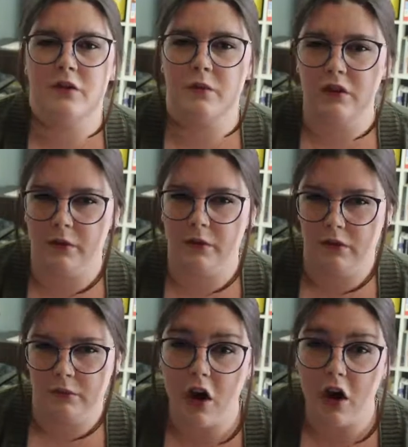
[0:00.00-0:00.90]
world.
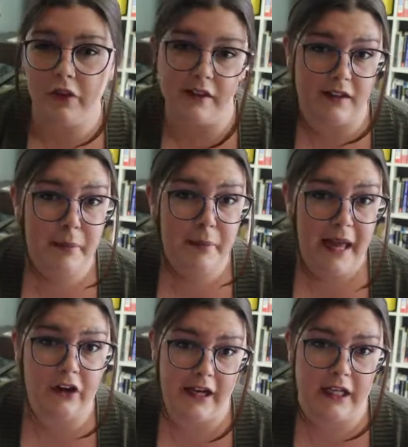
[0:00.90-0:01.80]
We'll call this like
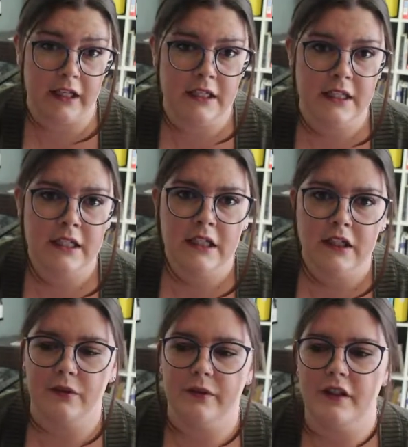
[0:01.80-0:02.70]
pairing.
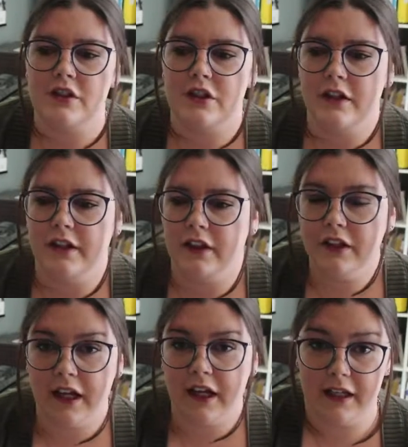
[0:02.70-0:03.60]
So essentially like,
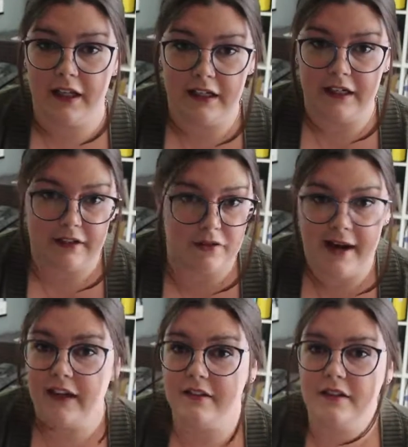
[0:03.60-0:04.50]
look, I can give you
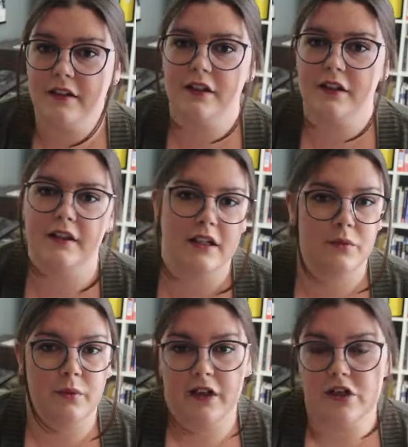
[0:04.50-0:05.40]
access to good things.
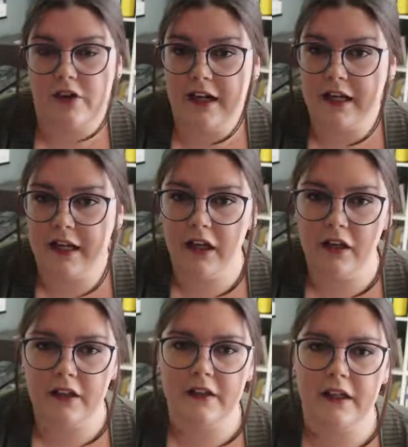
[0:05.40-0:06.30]
We're going to try to get
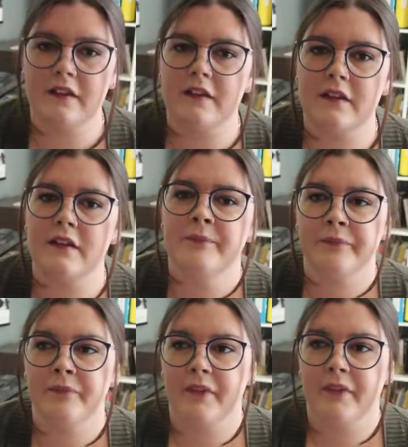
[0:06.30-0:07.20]
good things.
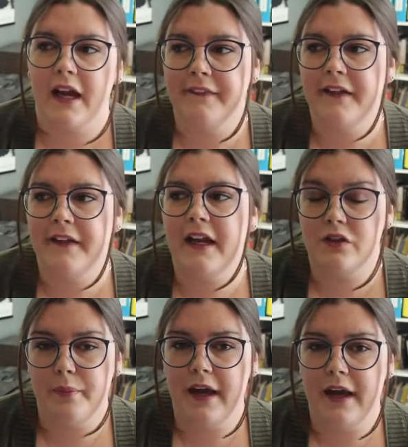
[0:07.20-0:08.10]
And then as you
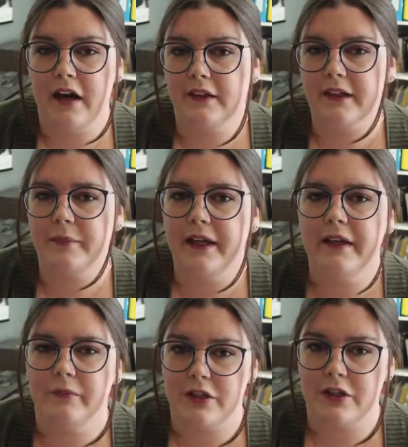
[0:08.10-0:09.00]
pair a little
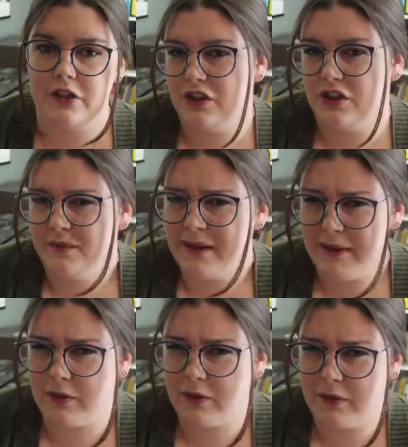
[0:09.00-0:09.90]
bit, which you should be
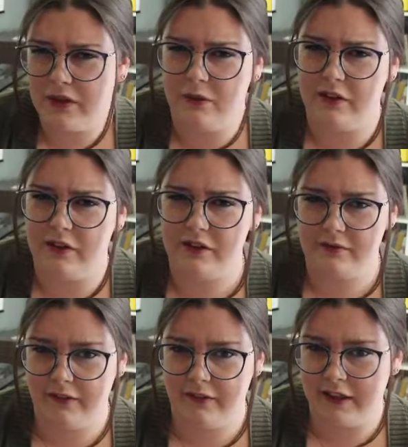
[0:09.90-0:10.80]
paired with your horse
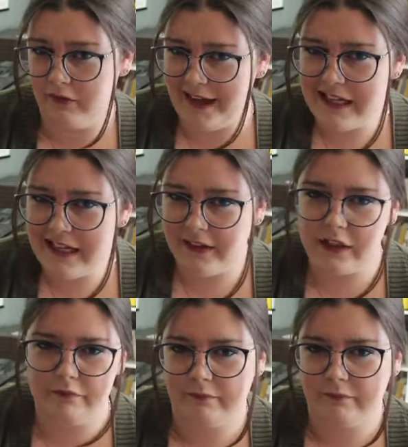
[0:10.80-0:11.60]
like already, like,